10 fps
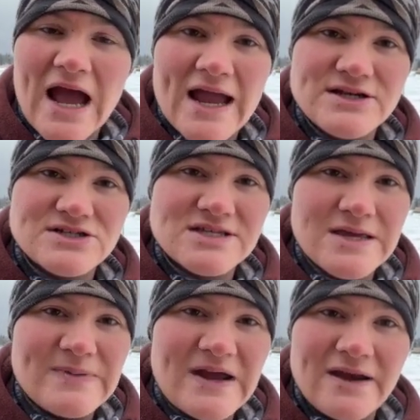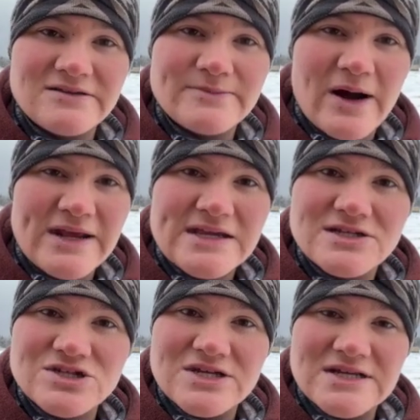I just keep an eye on their body
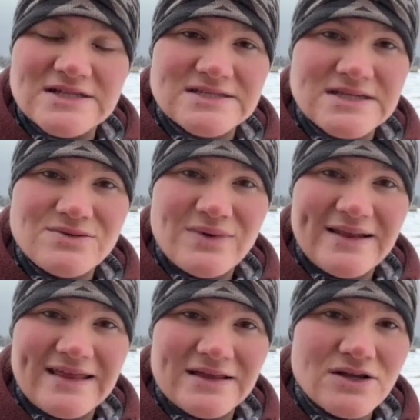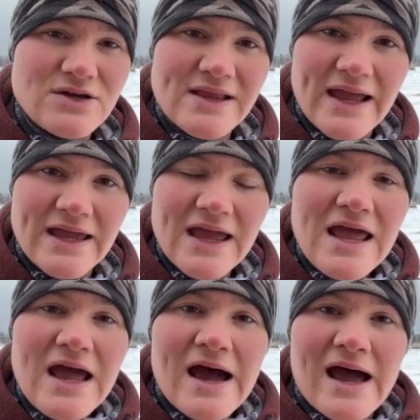condition and see what they look like,
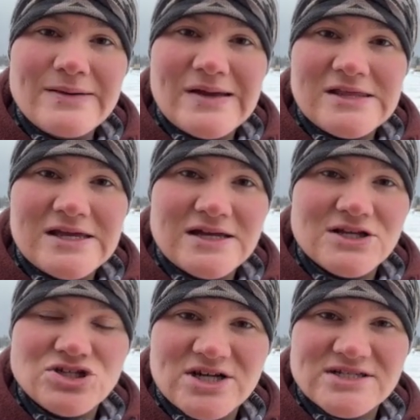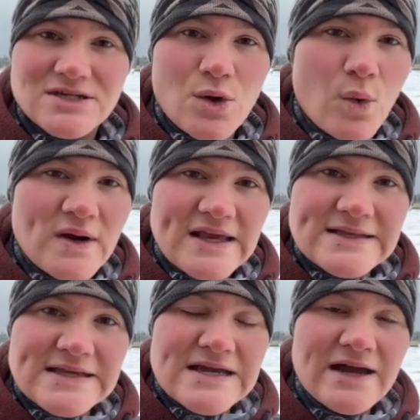and then adjust
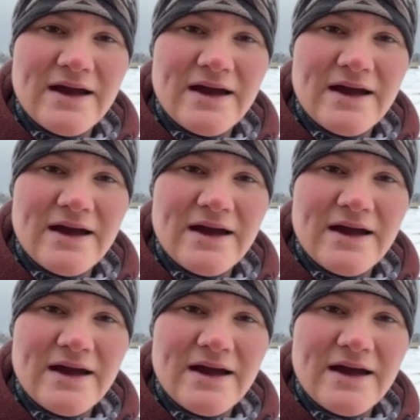accordingly.